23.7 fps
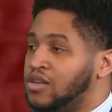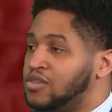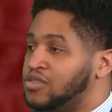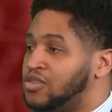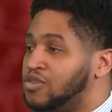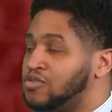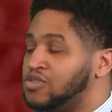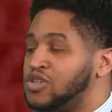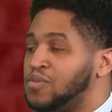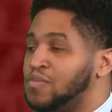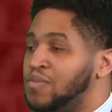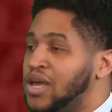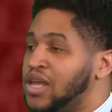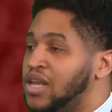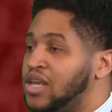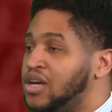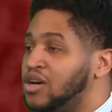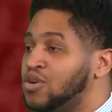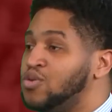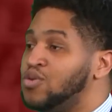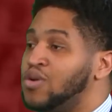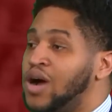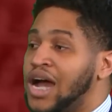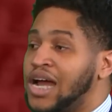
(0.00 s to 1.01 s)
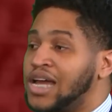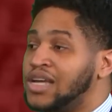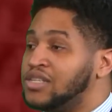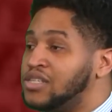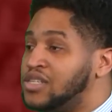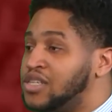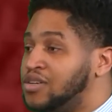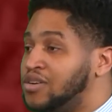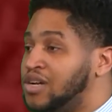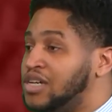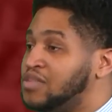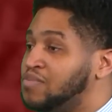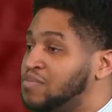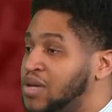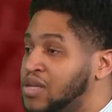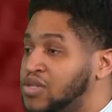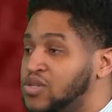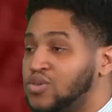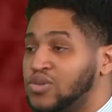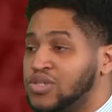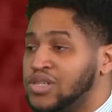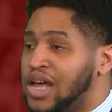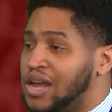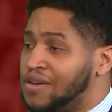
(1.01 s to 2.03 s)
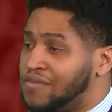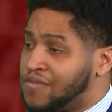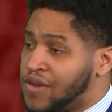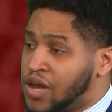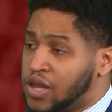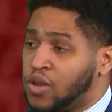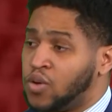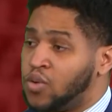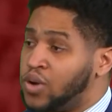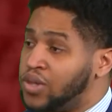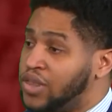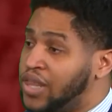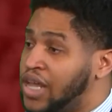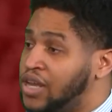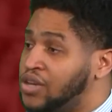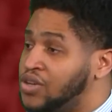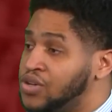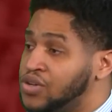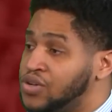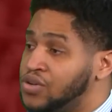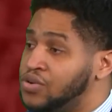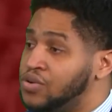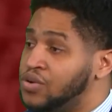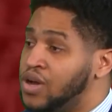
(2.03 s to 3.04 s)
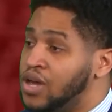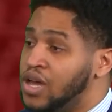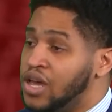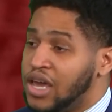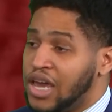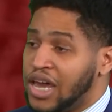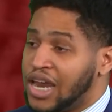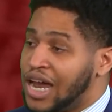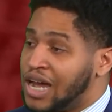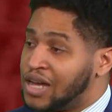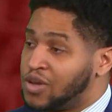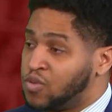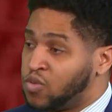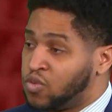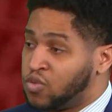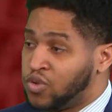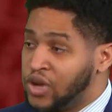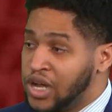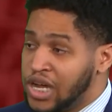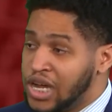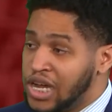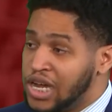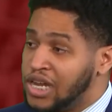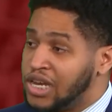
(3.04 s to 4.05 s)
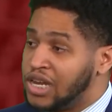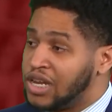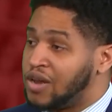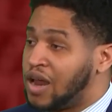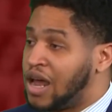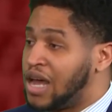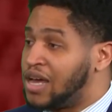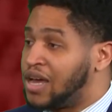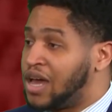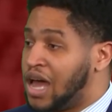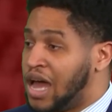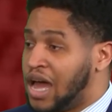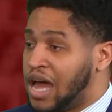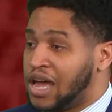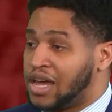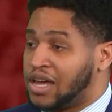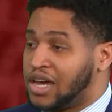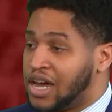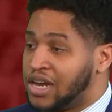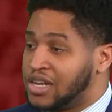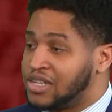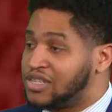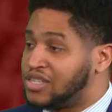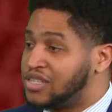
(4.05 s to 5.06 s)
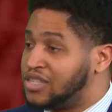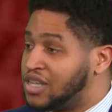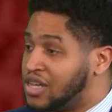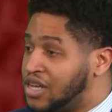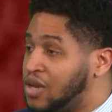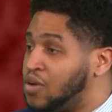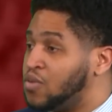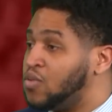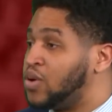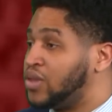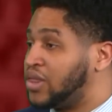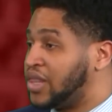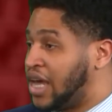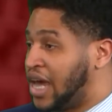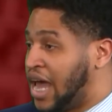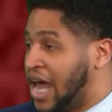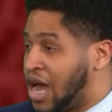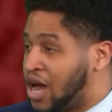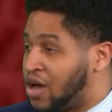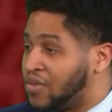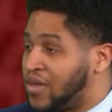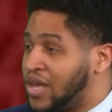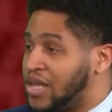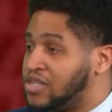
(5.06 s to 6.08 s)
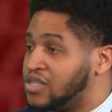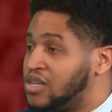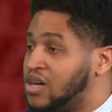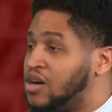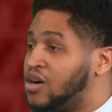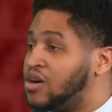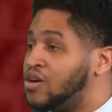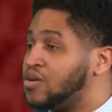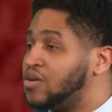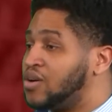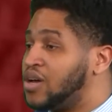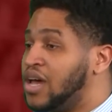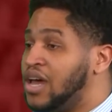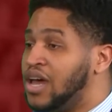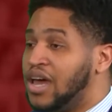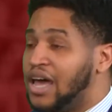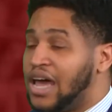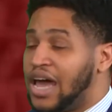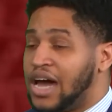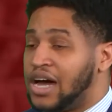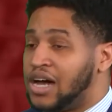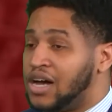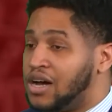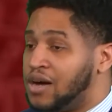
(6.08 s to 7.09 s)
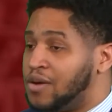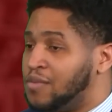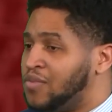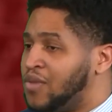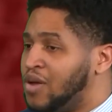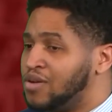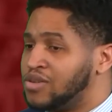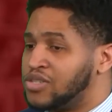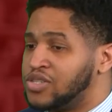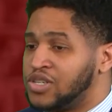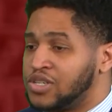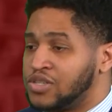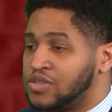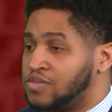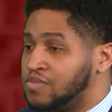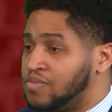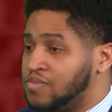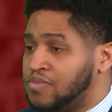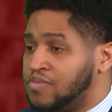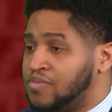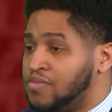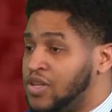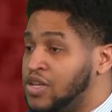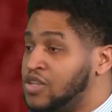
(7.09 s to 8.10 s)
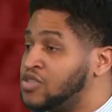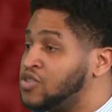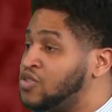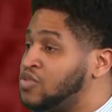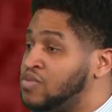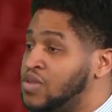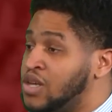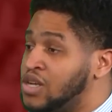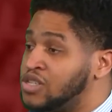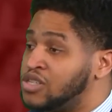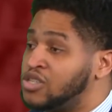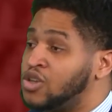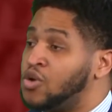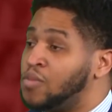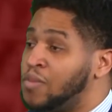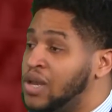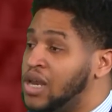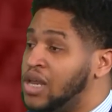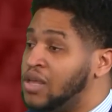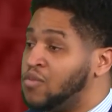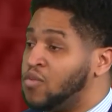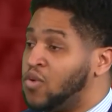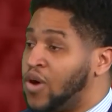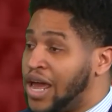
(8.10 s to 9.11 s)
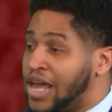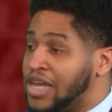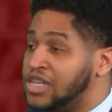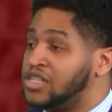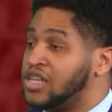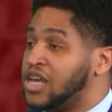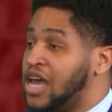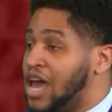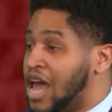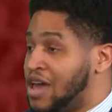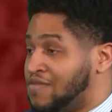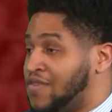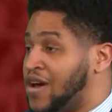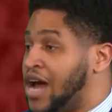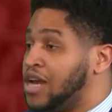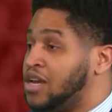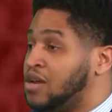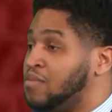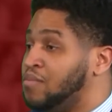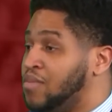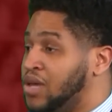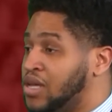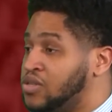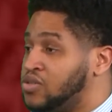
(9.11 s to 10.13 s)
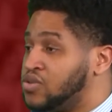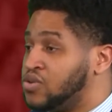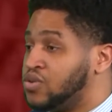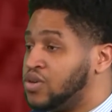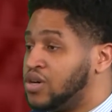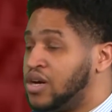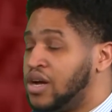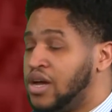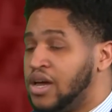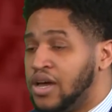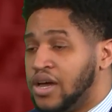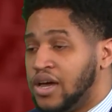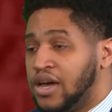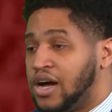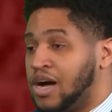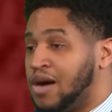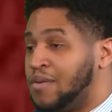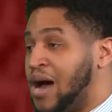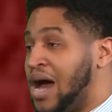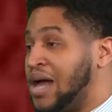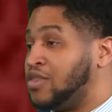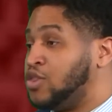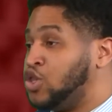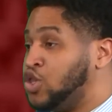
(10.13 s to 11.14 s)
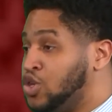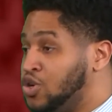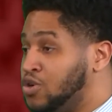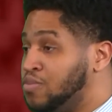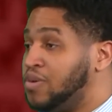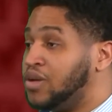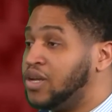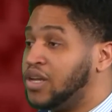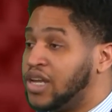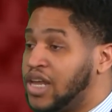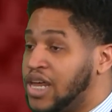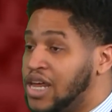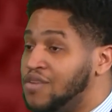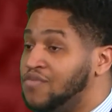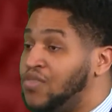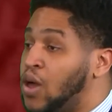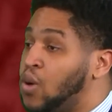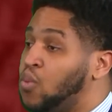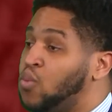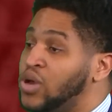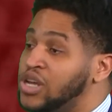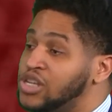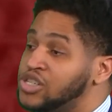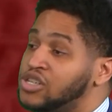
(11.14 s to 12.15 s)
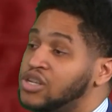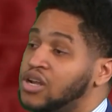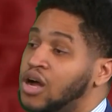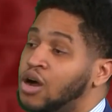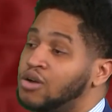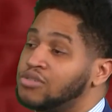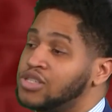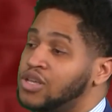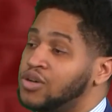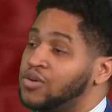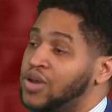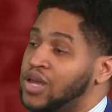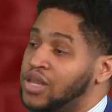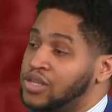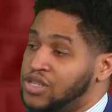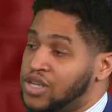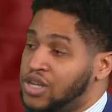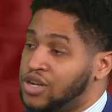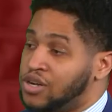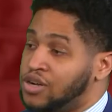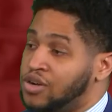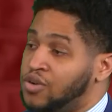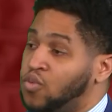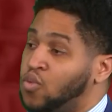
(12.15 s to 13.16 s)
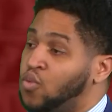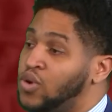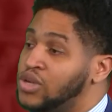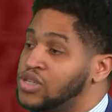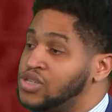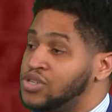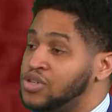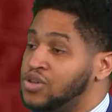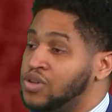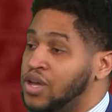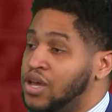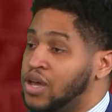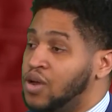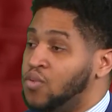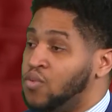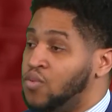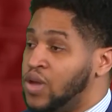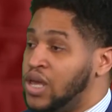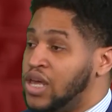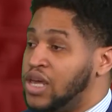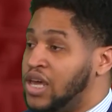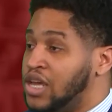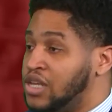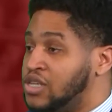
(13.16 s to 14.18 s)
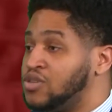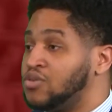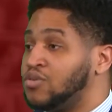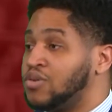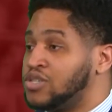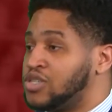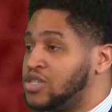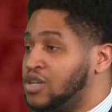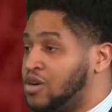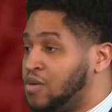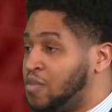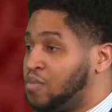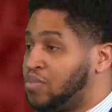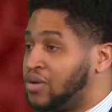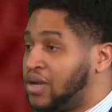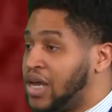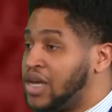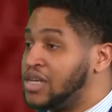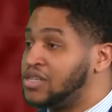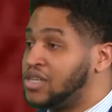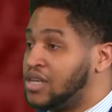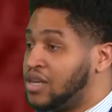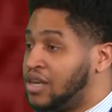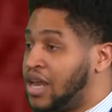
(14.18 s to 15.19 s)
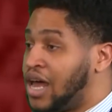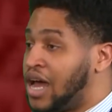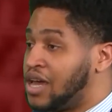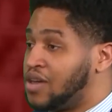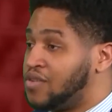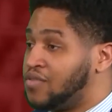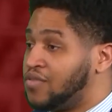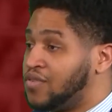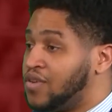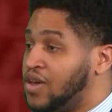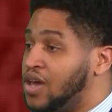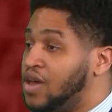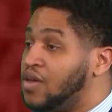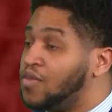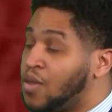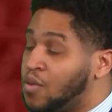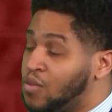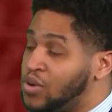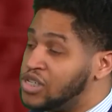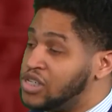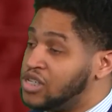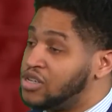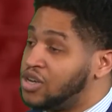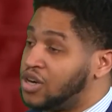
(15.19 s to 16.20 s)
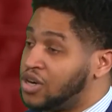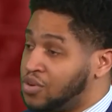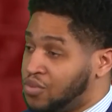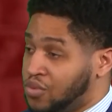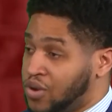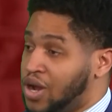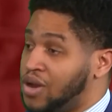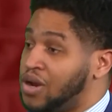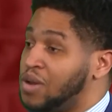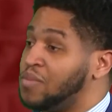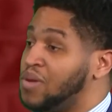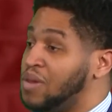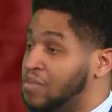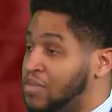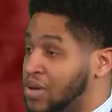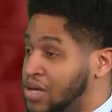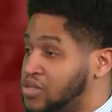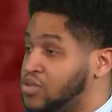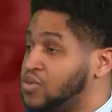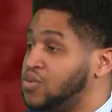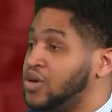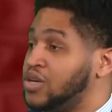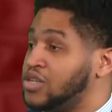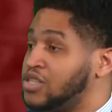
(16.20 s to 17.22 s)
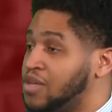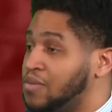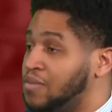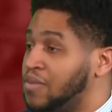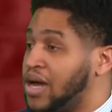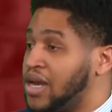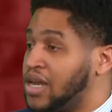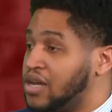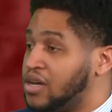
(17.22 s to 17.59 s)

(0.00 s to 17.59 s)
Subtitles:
social media who I consider as mentors. I follow what they do, and I read, and I kind of study how they talk. There's so many ways to find a mentor. I do believe that we should also, in turn, once we get to a certain place in life, that we should turn around and be mentoring somebody